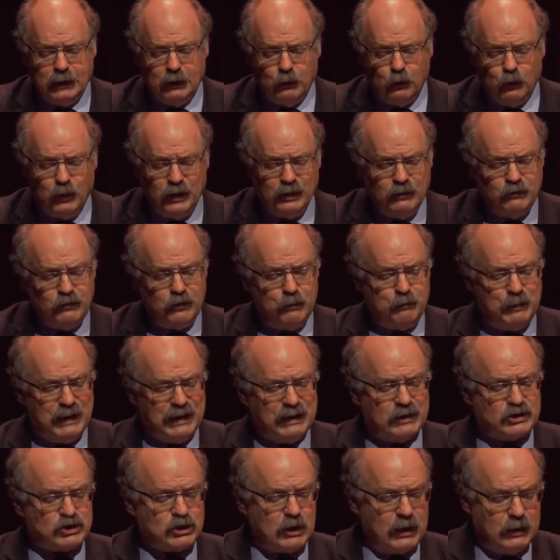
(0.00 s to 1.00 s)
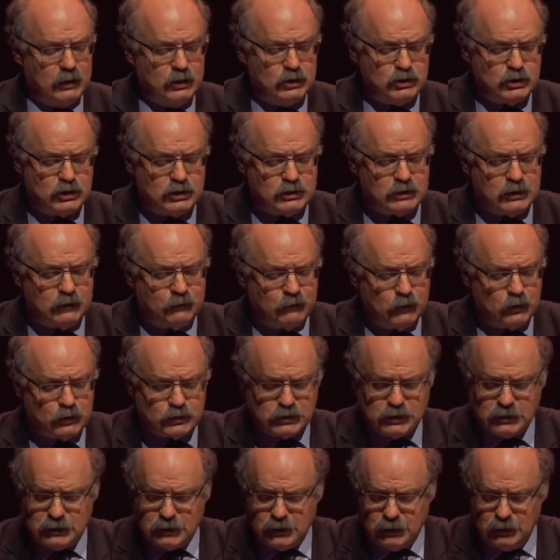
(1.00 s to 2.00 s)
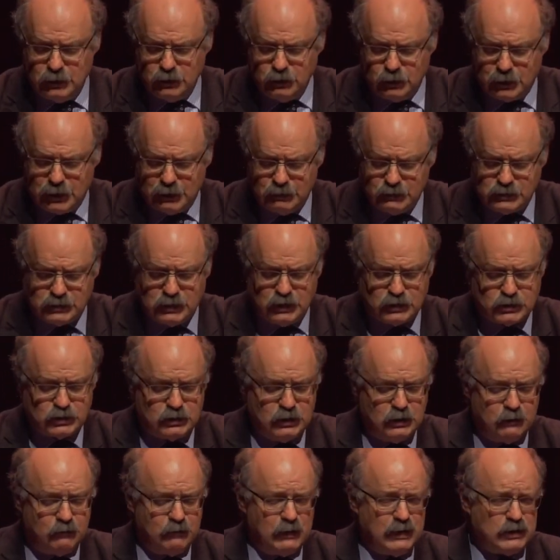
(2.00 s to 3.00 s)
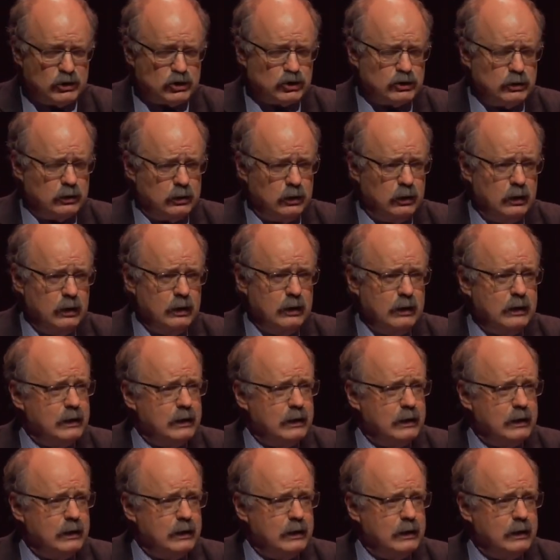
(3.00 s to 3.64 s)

One of the big challenges, if you're sitting in UK research and innovation,